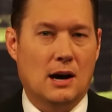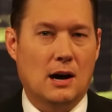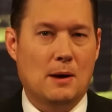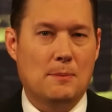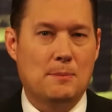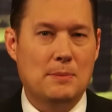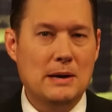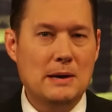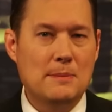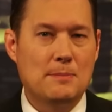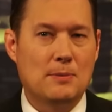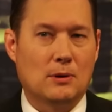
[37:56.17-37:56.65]

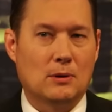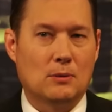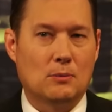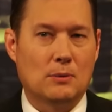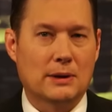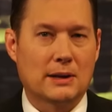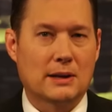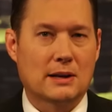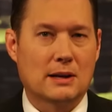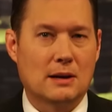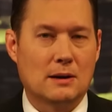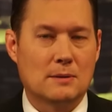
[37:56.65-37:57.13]
people
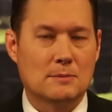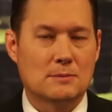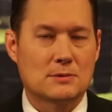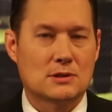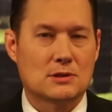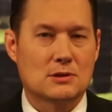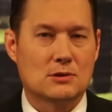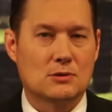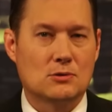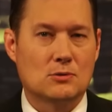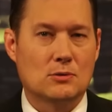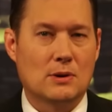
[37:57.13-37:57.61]
when it
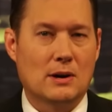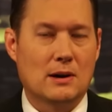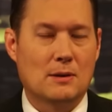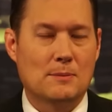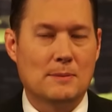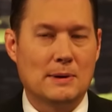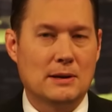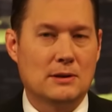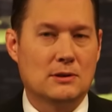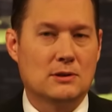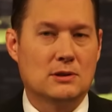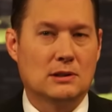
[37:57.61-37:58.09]
comes to how
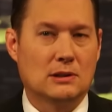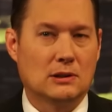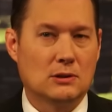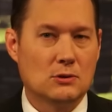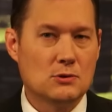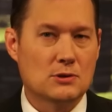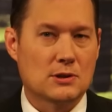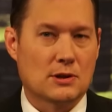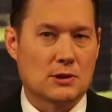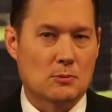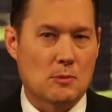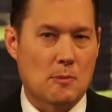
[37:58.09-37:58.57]
many you can
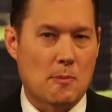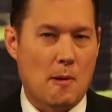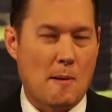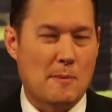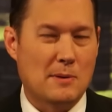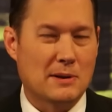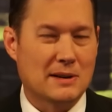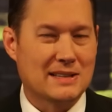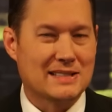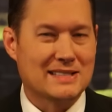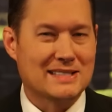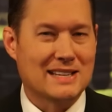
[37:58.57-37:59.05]
lose on the
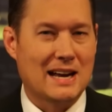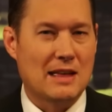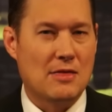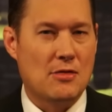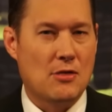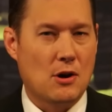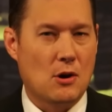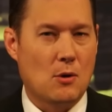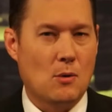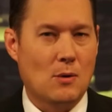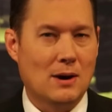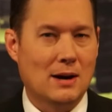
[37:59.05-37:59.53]
Republican side.
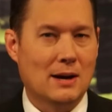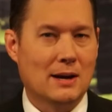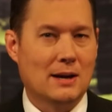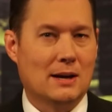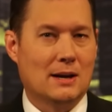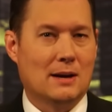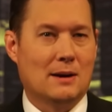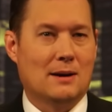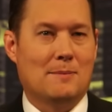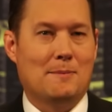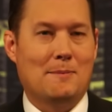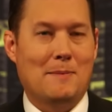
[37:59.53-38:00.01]
Though
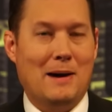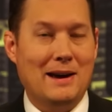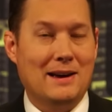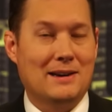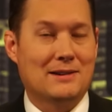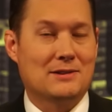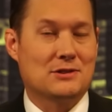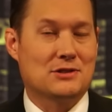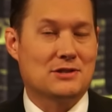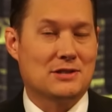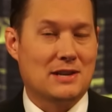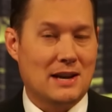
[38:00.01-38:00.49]
my
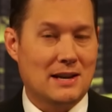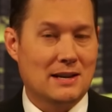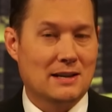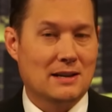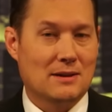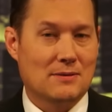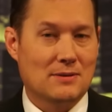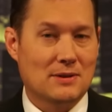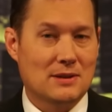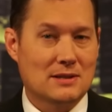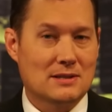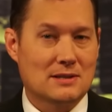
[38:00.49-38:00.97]
understanding
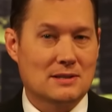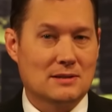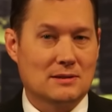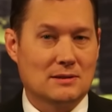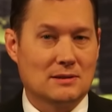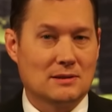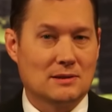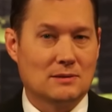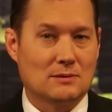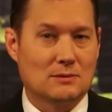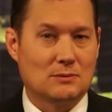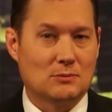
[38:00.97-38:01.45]
of this,
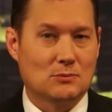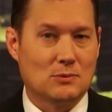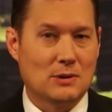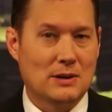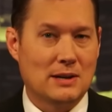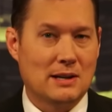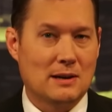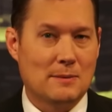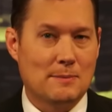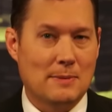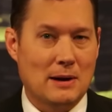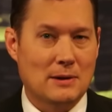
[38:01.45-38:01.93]

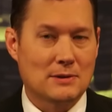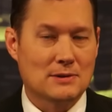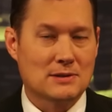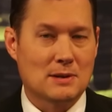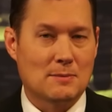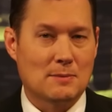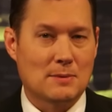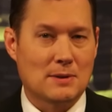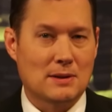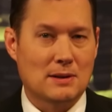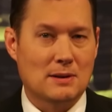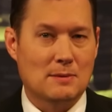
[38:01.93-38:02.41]
reading about
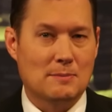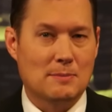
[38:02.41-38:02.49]
some of the